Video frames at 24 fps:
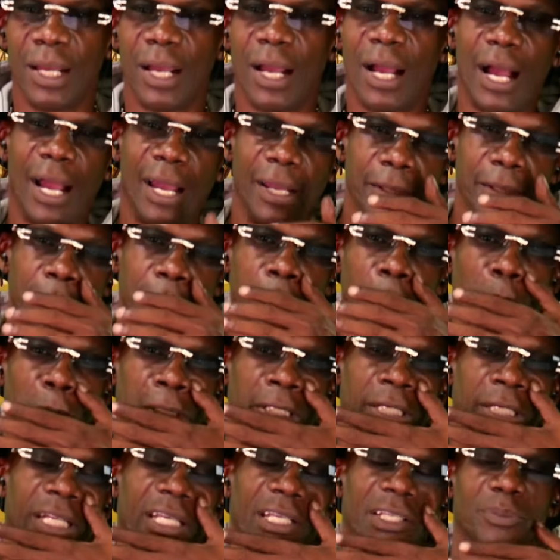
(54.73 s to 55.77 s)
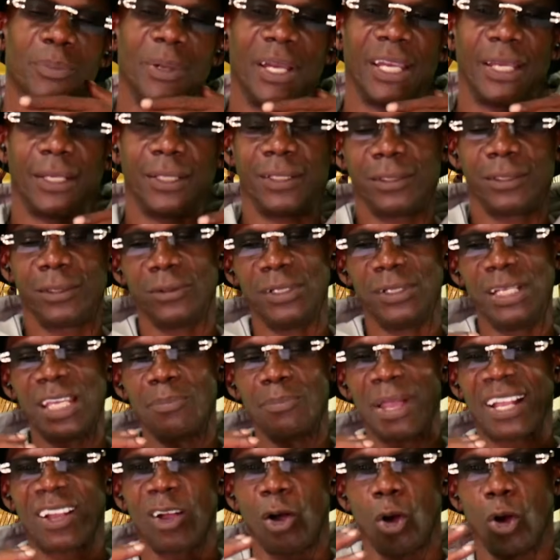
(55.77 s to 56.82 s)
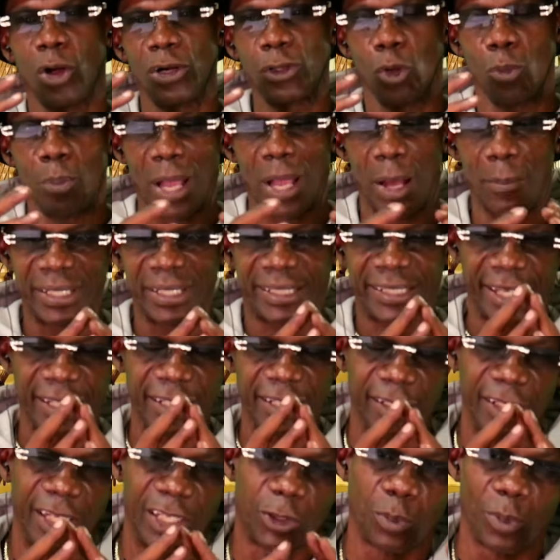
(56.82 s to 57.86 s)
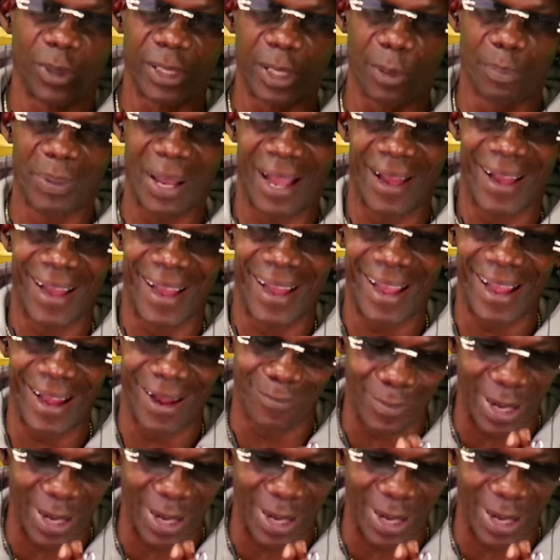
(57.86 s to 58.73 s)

right, you know what it is, man. Unique Mecca Audio, man. I'm gonna tell you this one about how my